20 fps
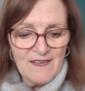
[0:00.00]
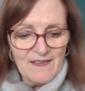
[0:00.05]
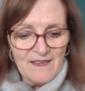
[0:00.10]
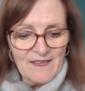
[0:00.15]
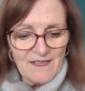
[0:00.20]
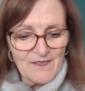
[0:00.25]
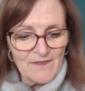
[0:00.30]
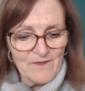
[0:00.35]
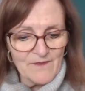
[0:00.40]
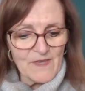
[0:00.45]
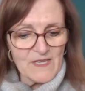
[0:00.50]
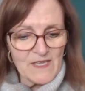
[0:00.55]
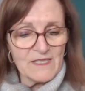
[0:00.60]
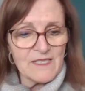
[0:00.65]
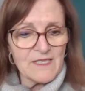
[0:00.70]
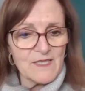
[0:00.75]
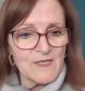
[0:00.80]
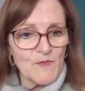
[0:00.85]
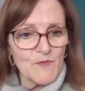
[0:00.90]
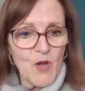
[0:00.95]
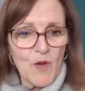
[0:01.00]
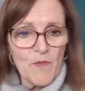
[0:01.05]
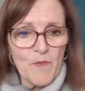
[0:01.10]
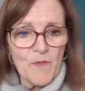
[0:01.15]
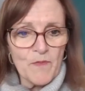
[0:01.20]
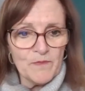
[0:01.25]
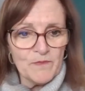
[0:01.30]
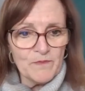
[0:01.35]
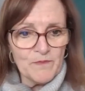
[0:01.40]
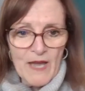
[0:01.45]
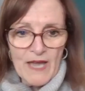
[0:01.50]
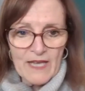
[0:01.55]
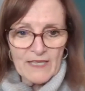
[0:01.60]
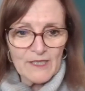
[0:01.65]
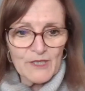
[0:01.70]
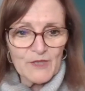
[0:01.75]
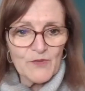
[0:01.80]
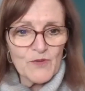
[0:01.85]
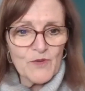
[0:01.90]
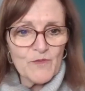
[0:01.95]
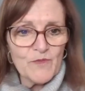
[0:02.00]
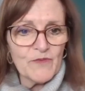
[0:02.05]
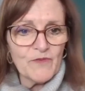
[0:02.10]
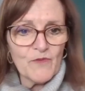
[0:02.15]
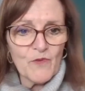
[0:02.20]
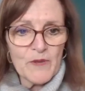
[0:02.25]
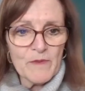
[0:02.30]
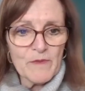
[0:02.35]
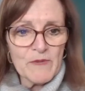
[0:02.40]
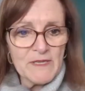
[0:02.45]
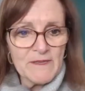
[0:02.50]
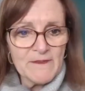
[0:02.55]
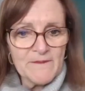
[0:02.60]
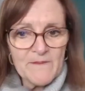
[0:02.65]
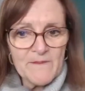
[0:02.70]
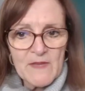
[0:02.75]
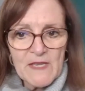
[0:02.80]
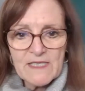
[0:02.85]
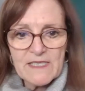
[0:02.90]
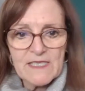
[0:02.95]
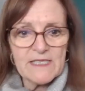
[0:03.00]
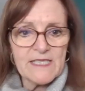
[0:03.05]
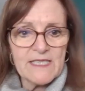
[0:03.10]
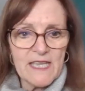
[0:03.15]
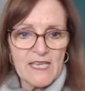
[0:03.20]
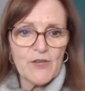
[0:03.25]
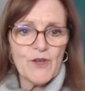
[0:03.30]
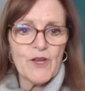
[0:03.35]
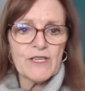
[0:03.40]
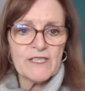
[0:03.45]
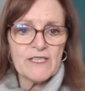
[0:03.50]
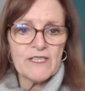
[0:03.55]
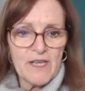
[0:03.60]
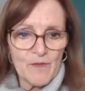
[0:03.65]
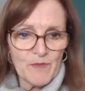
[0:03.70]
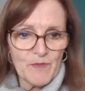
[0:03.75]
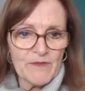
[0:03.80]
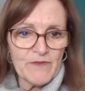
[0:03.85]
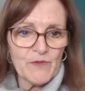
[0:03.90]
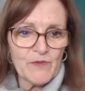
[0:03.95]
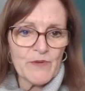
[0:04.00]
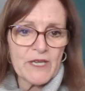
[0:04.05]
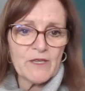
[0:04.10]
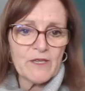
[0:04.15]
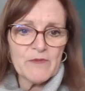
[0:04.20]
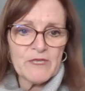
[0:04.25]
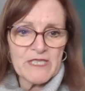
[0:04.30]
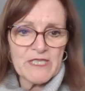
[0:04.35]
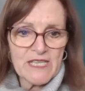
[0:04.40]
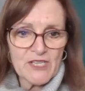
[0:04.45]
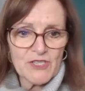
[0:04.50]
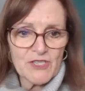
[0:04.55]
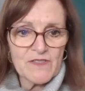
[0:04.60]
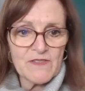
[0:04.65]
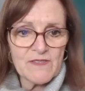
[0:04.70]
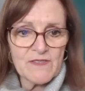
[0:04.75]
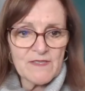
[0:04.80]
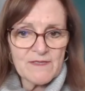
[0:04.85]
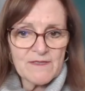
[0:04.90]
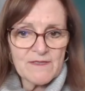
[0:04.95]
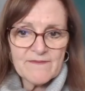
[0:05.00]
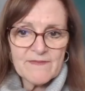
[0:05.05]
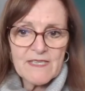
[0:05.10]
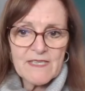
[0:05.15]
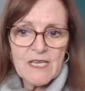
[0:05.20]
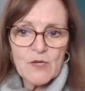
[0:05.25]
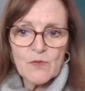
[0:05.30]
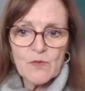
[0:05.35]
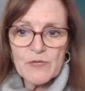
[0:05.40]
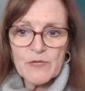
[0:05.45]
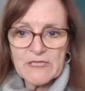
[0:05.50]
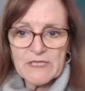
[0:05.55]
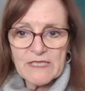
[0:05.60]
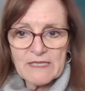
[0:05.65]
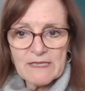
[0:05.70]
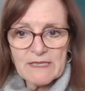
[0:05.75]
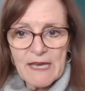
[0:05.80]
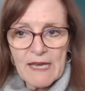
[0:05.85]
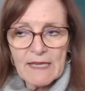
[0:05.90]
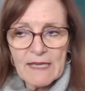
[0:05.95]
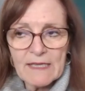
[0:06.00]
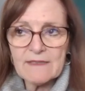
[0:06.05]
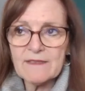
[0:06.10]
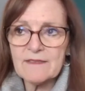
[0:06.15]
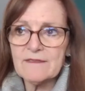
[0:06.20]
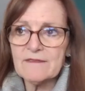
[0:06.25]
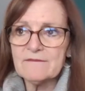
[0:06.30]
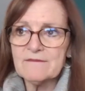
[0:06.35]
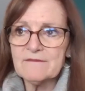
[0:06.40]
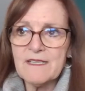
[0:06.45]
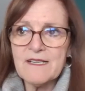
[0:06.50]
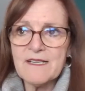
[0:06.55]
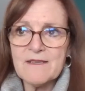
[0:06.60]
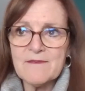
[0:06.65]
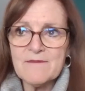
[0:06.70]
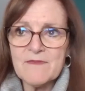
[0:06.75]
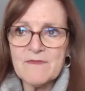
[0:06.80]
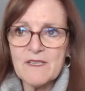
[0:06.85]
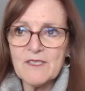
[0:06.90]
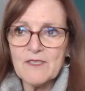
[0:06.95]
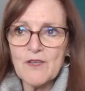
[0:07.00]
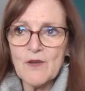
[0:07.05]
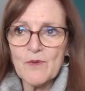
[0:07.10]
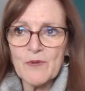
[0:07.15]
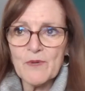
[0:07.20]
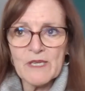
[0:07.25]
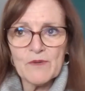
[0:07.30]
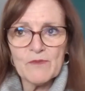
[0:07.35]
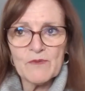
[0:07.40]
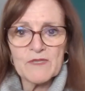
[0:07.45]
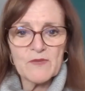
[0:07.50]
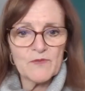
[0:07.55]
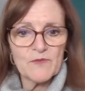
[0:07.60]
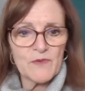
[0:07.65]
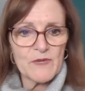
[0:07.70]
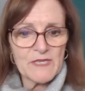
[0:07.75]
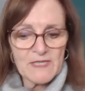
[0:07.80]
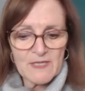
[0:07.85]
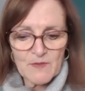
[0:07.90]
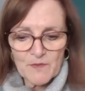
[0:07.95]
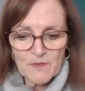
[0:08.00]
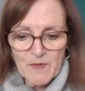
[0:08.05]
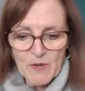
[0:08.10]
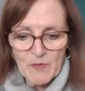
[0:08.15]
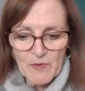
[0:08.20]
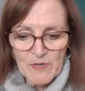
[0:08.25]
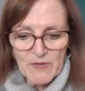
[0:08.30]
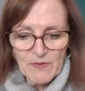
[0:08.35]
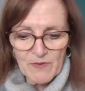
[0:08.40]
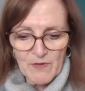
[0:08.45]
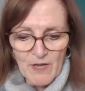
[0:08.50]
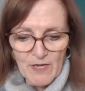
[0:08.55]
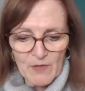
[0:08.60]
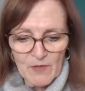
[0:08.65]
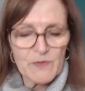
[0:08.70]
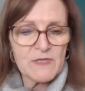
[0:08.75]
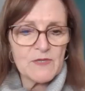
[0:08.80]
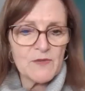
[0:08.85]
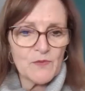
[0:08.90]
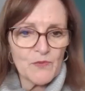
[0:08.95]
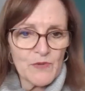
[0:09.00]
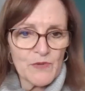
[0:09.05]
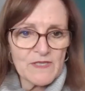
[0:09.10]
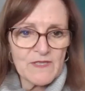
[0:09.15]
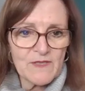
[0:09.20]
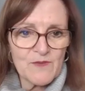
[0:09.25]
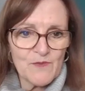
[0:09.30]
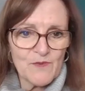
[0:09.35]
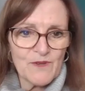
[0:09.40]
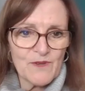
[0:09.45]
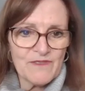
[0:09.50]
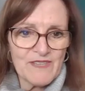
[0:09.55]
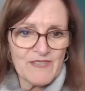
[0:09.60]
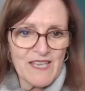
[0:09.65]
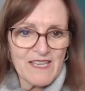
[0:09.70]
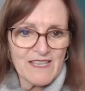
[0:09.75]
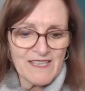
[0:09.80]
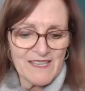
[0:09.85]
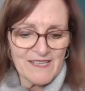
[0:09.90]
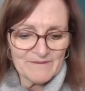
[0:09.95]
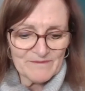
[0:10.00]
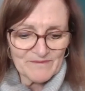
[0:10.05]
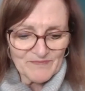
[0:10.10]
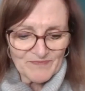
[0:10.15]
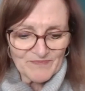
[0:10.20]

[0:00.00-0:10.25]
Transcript: convened a small pilot group of women to take on a couple of the recommendations. We did that knowing it was a risk, but we thought it was a risk worth taking.